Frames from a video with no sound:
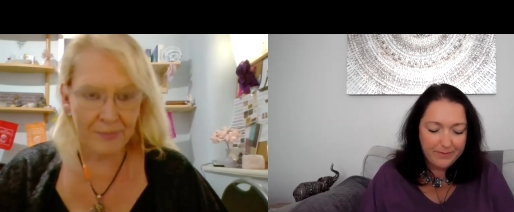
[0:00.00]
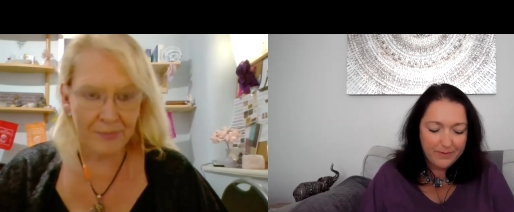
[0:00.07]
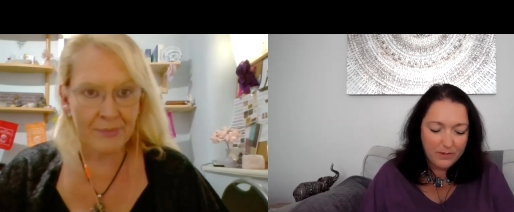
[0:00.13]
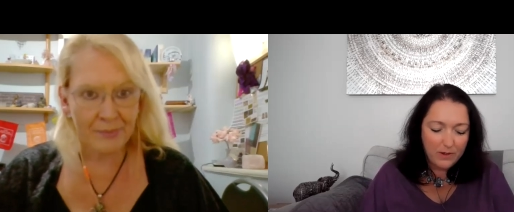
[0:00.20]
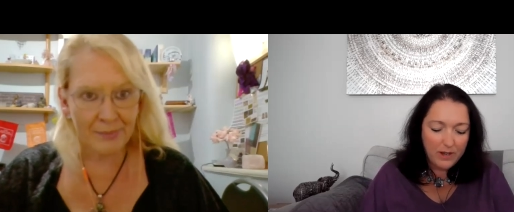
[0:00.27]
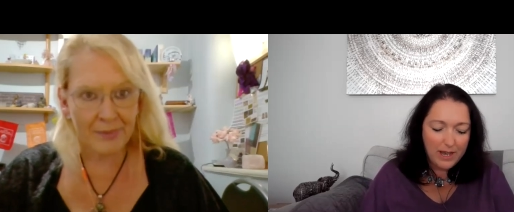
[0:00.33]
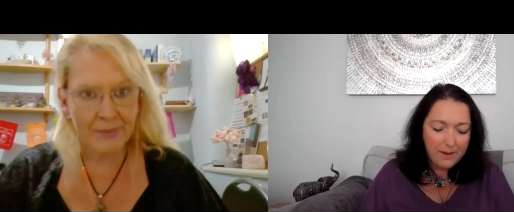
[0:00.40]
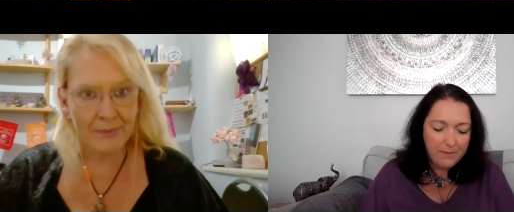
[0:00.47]

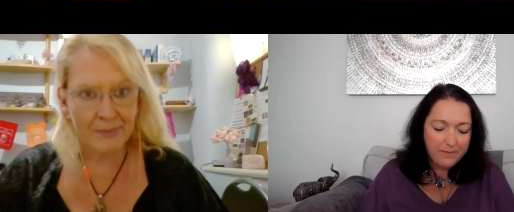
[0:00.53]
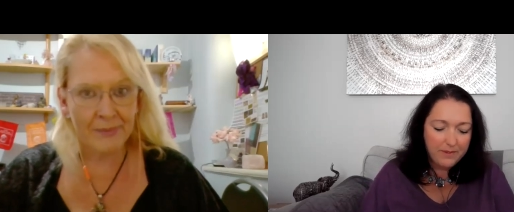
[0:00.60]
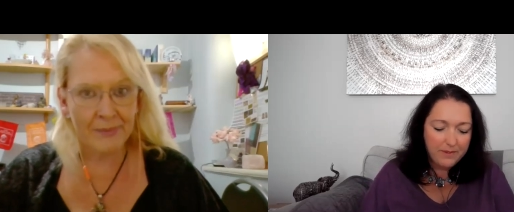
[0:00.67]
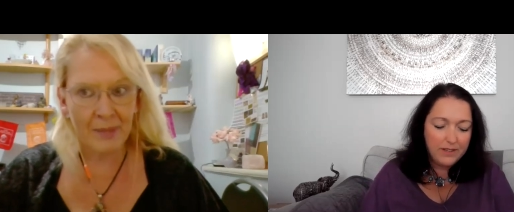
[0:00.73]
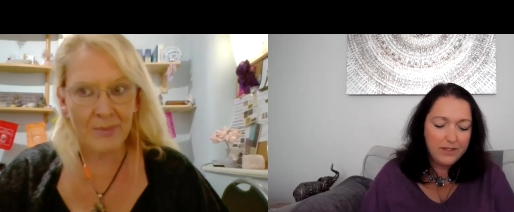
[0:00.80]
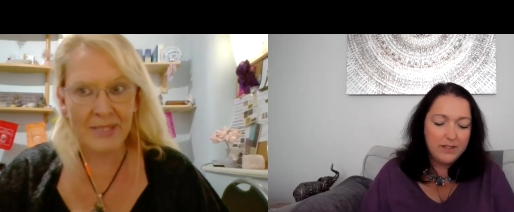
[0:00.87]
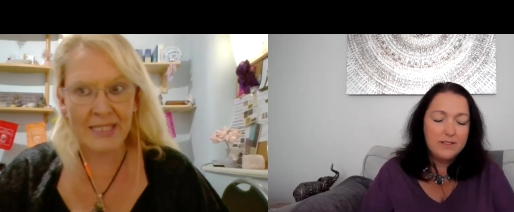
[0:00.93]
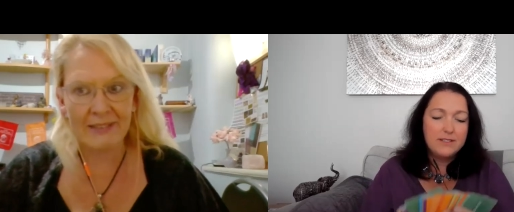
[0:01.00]
Speaker 1: Okay.
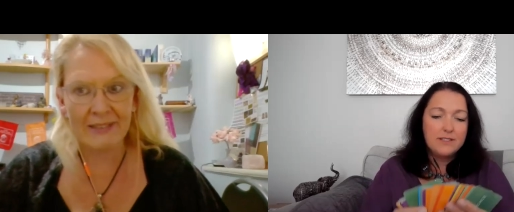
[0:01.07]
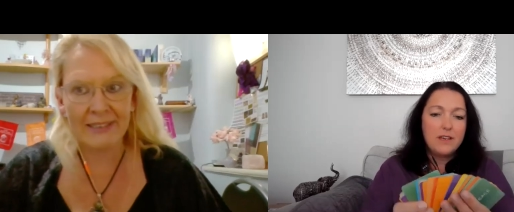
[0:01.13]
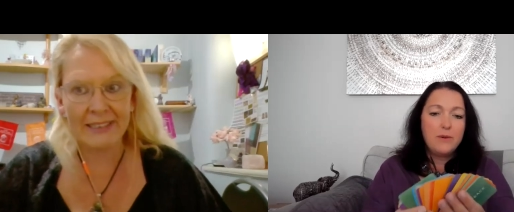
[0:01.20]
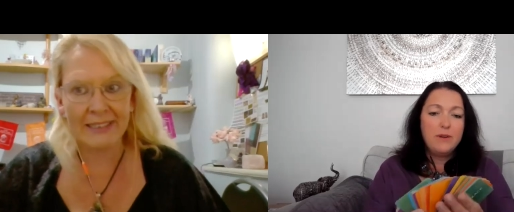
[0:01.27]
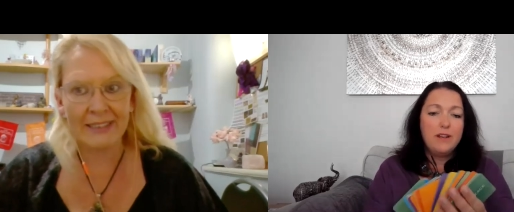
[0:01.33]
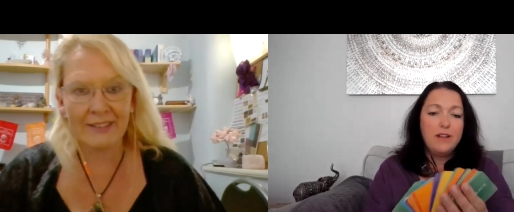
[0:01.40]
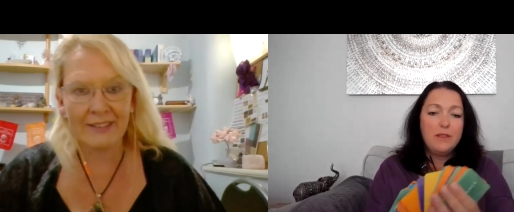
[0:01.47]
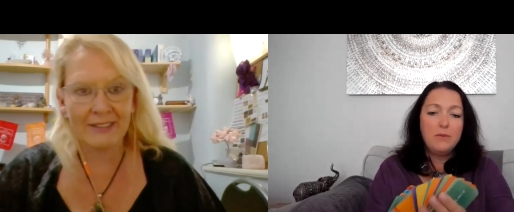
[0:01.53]
Absolutely.
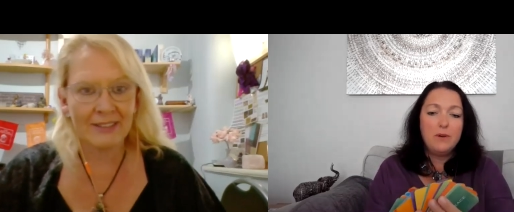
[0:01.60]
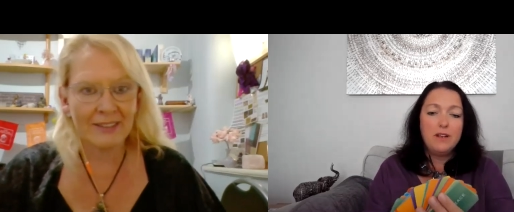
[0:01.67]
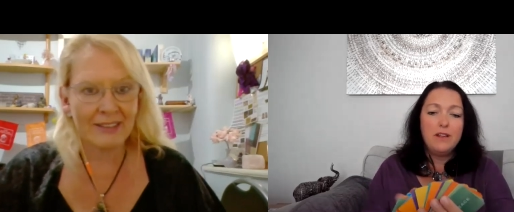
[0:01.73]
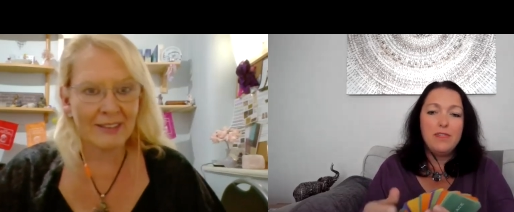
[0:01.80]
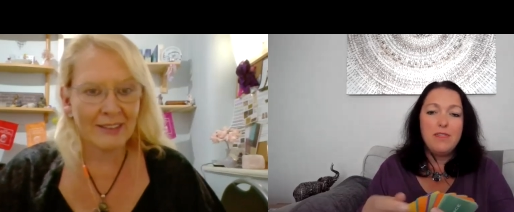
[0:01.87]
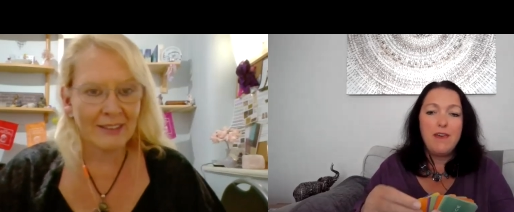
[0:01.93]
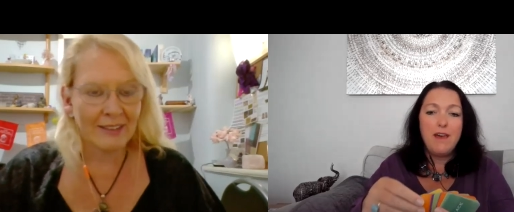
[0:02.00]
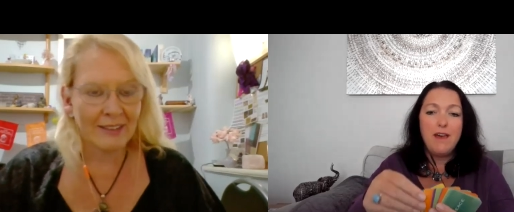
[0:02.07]
another one
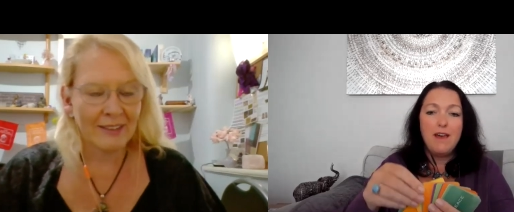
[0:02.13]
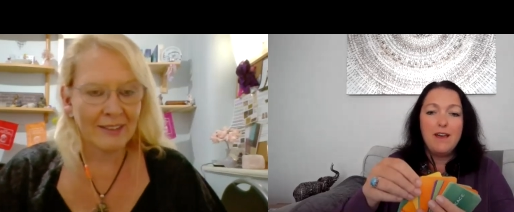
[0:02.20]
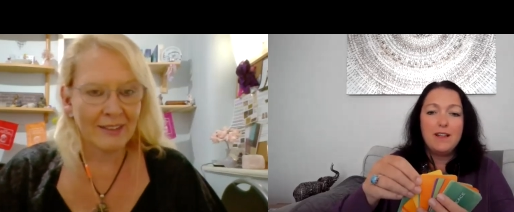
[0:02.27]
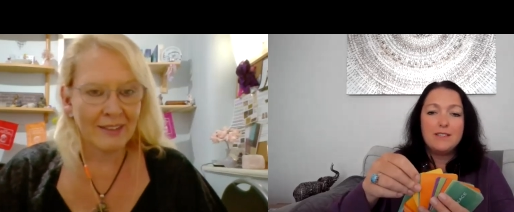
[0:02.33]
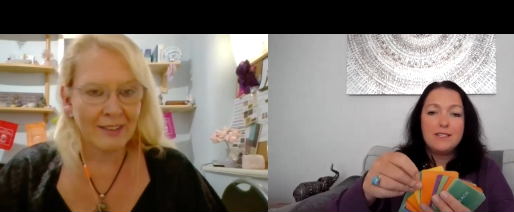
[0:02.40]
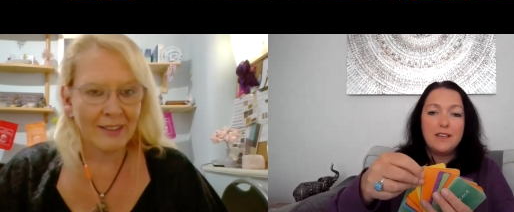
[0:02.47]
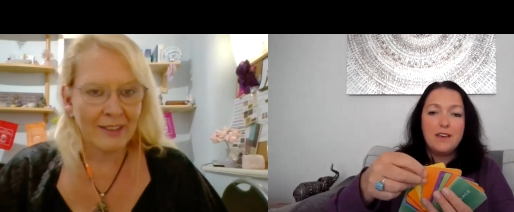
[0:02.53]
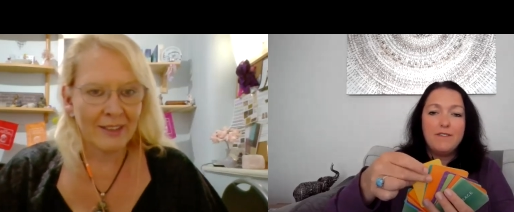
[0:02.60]
in there.
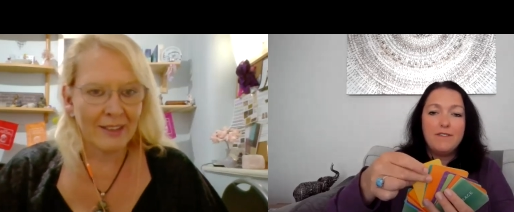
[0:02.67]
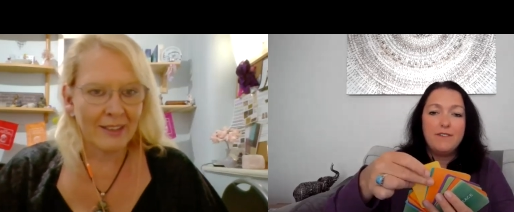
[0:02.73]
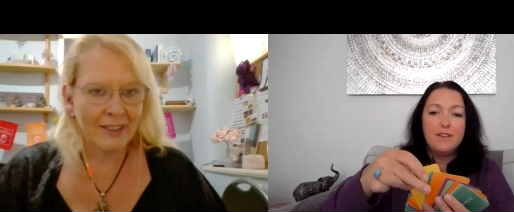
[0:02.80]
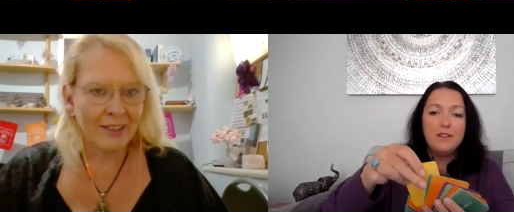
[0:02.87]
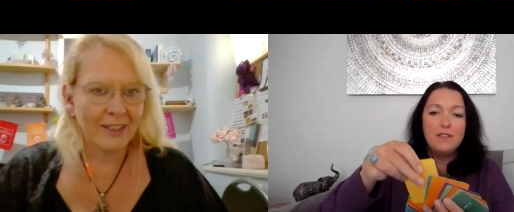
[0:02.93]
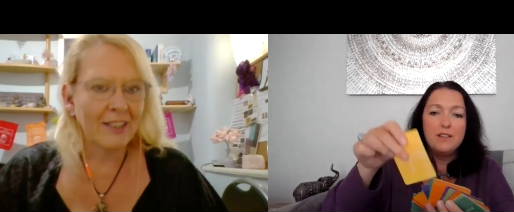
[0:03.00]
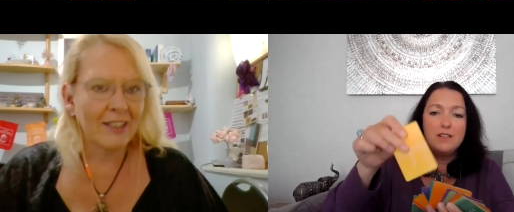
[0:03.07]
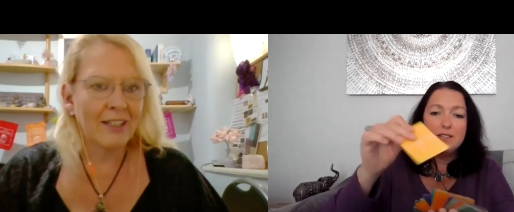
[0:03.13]
Let's go
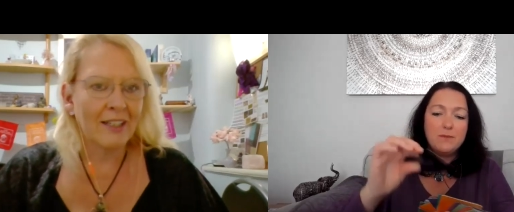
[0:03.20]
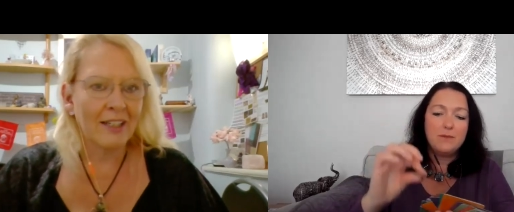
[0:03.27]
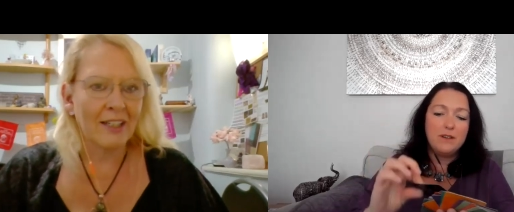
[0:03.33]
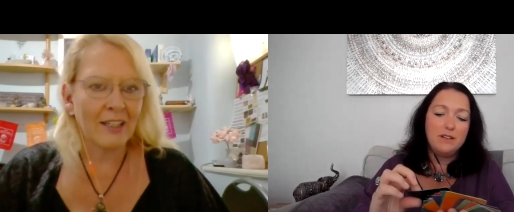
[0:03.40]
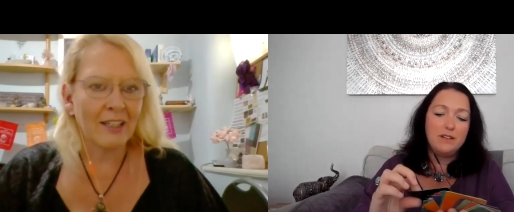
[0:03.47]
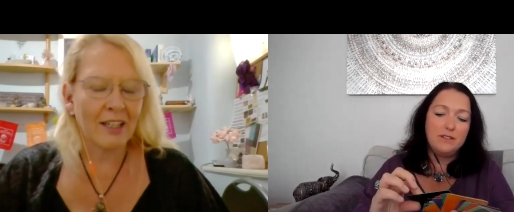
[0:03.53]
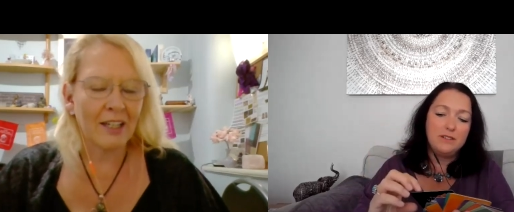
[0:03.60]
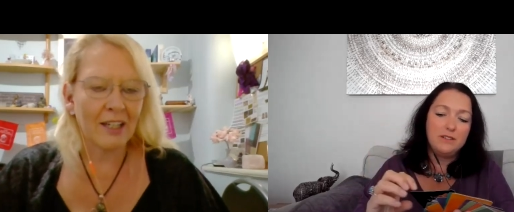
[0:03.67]
for this one.
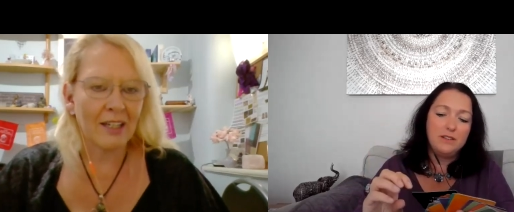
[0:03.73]
Okay.